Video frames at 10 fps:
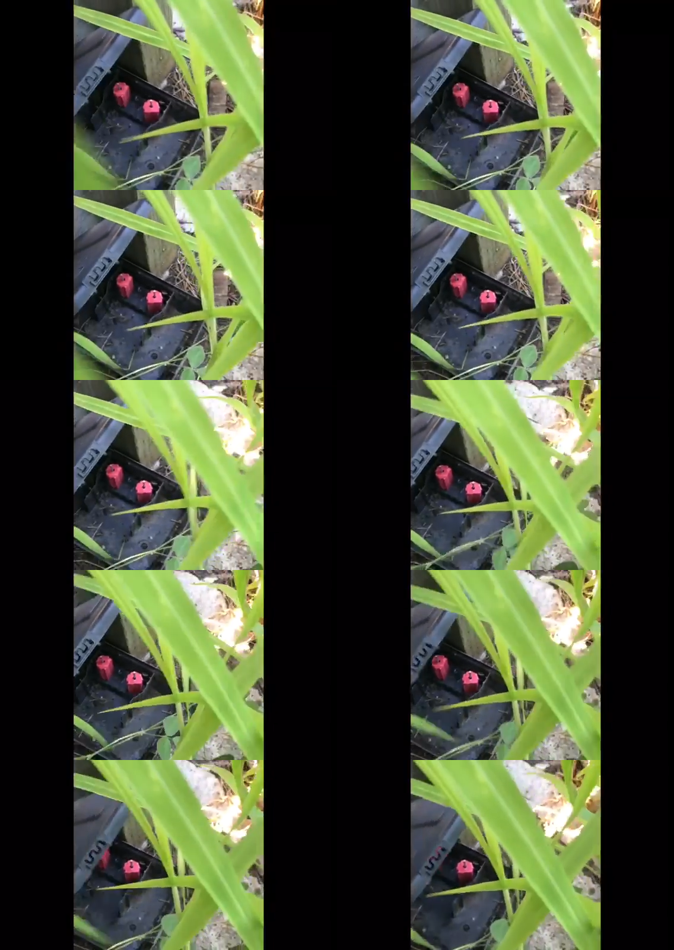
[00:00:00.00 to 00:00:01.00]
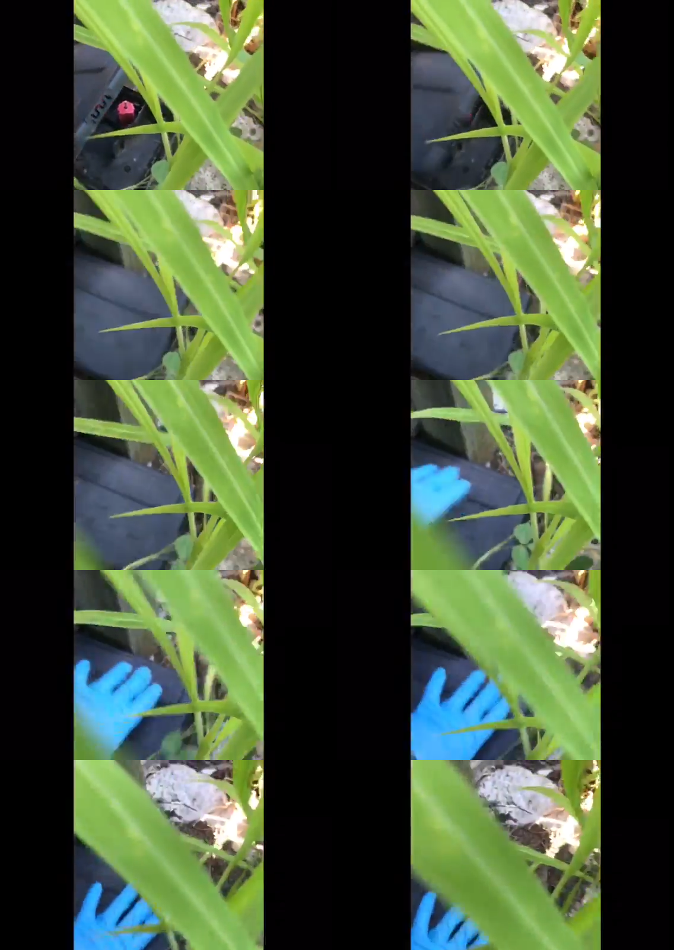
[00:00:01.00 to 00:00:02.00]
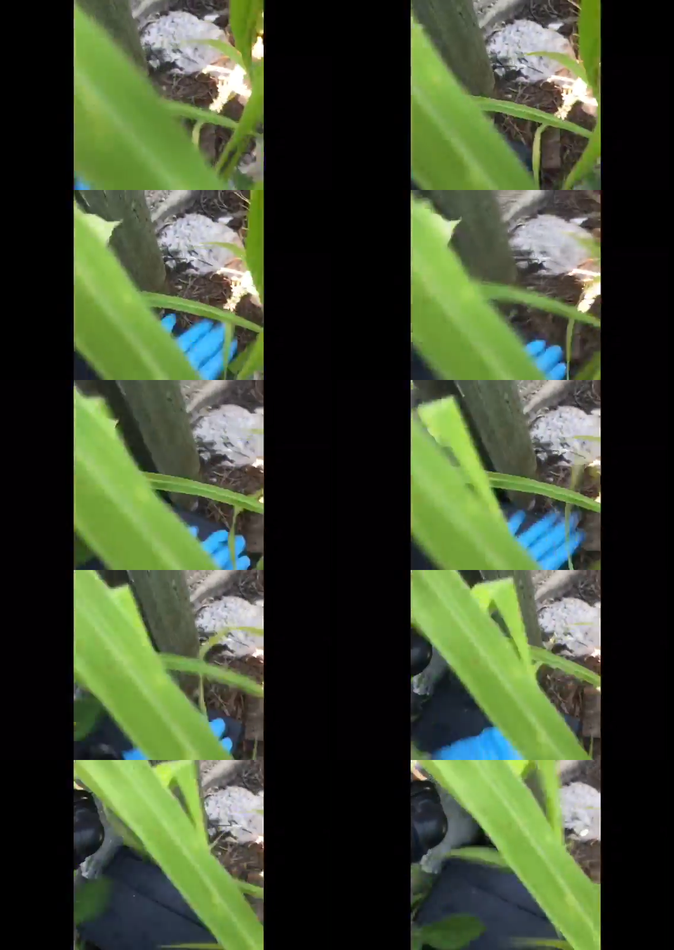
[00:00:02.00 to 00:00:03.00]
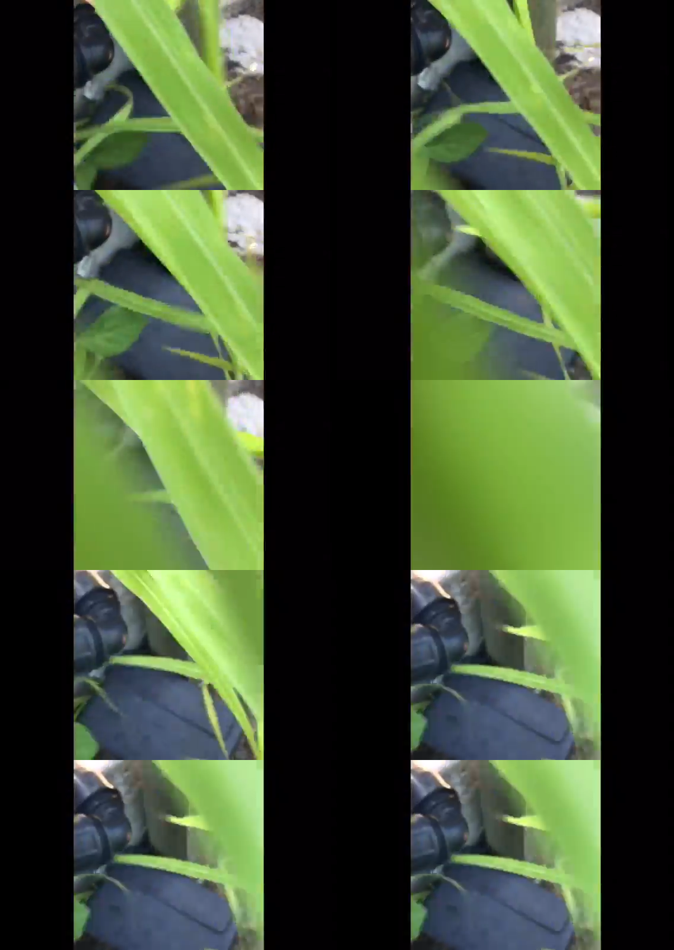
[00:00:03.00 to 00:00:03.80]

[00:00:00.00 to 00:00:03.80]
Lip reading: (no speaker visible)